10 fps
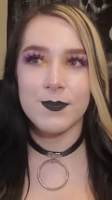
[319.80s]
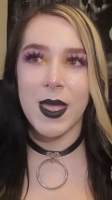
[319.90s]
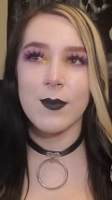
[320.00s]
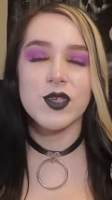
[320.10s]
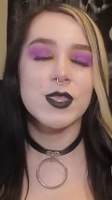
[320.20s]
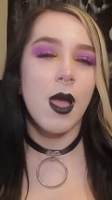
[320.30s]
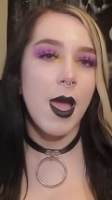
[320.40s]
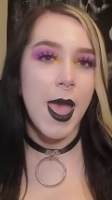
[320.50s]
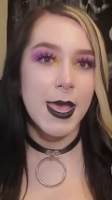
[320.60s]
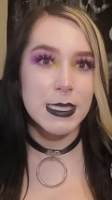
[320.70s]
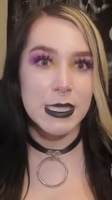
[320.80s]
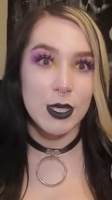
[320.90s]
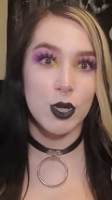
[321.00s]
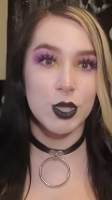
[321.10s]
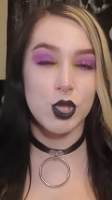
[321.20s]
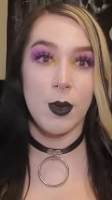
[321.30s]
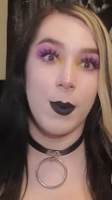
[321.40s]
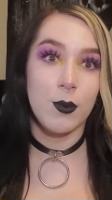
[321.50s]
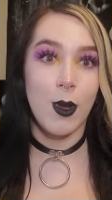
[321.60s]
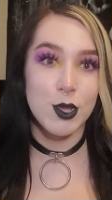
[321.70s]
I'm just not as eager to jump
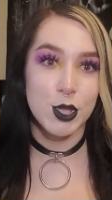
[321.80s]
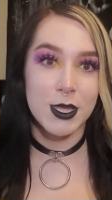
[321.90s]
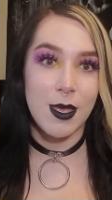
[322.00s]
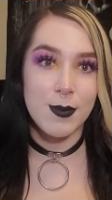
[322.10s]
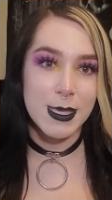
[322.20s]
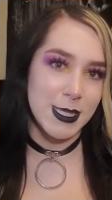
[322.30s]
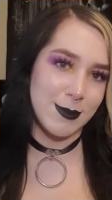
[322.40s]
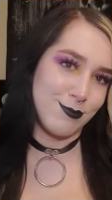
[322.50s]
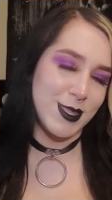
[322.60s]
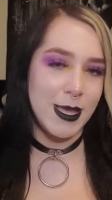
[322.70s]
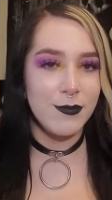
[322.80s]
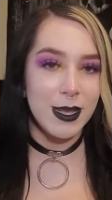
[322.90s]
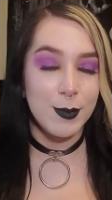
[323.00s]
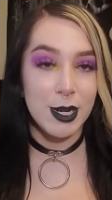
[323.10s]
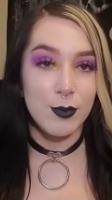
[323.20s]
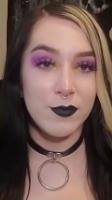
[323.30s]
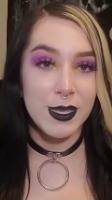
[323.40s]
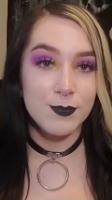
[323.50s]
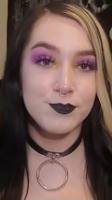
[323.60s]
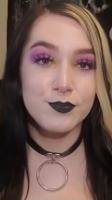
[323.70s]
on watching them as, say, a vampire
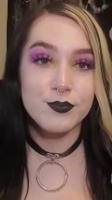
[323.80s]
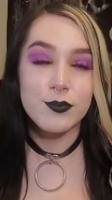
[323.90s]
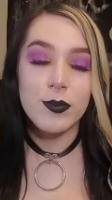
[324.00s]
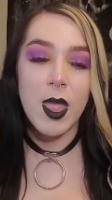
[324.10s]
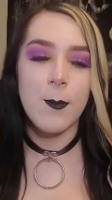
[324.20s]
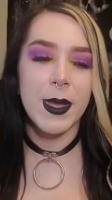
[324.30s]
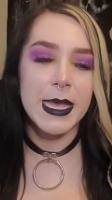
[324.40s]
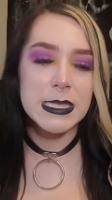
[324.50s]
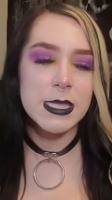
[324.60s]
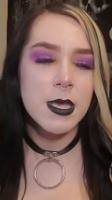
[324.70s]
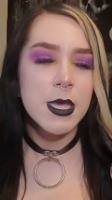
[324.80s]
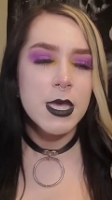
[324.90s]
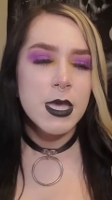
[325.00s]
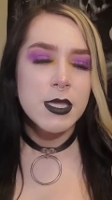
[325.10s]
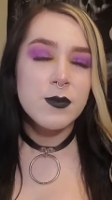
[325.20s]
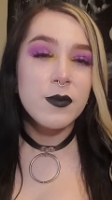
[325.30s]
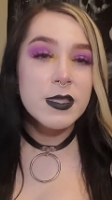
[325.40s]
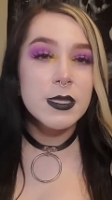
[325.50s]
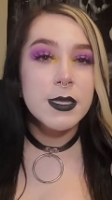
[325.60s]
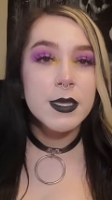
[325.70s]
movie. But this movie's a
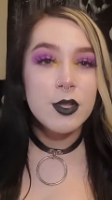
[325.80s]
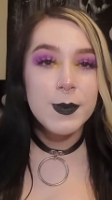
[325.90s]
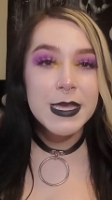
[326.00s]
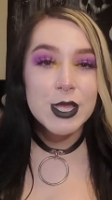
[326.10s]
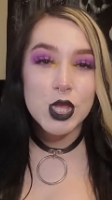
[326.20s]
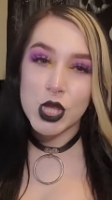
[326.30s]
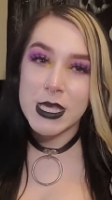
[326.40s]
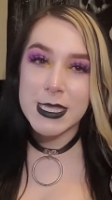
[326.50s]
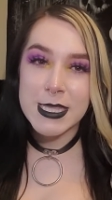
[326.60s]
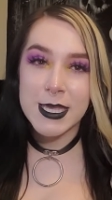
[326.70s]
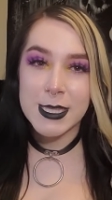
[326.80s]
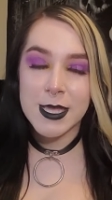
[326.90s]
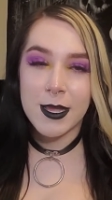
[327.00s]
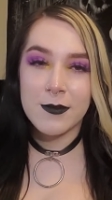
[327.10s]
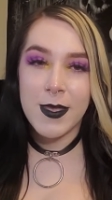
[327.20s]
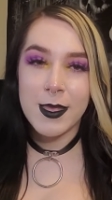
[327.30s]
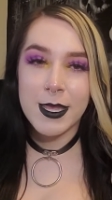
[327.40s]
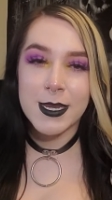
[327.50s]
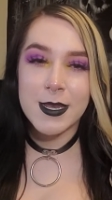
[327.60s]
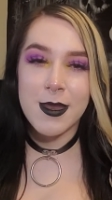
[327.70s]
little bit cheesy. It's kind of that like
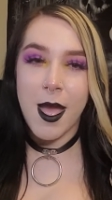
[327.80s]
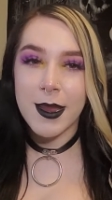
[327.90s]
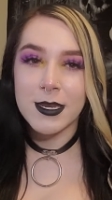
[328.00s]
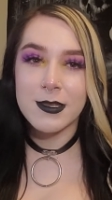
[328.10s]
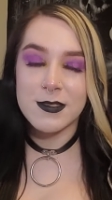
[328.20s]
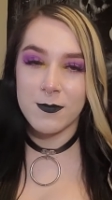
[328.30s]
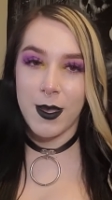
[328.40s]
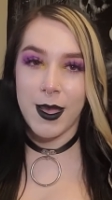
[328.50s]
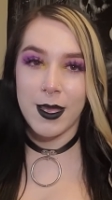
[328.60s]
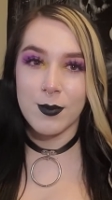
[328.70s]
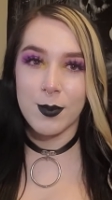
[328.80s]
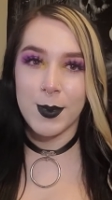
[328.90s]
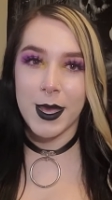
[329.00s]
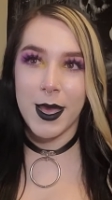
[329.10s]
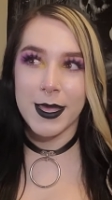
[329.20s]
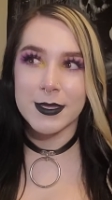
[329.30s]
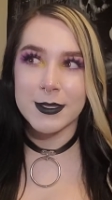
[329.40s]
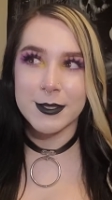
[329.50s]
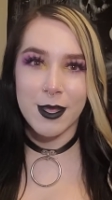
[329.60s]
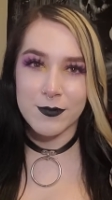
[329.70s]
90s vibe, but I
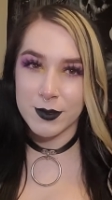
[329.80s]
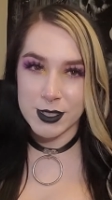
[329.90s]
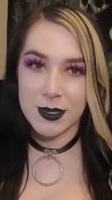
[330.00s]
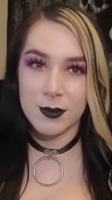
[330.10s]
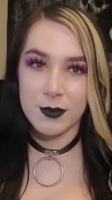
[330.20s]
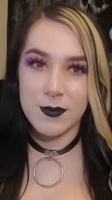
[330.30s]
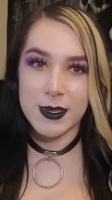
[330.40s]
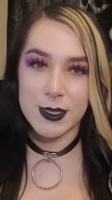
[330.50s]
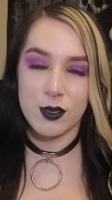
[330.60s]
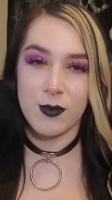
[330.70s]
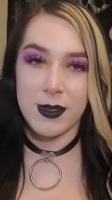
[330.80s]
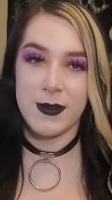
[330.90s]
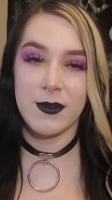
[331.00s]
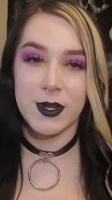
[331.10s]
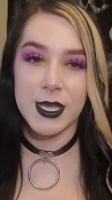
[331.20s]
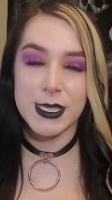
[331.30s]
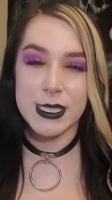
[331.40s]
love those type of movies. Those are my favorite.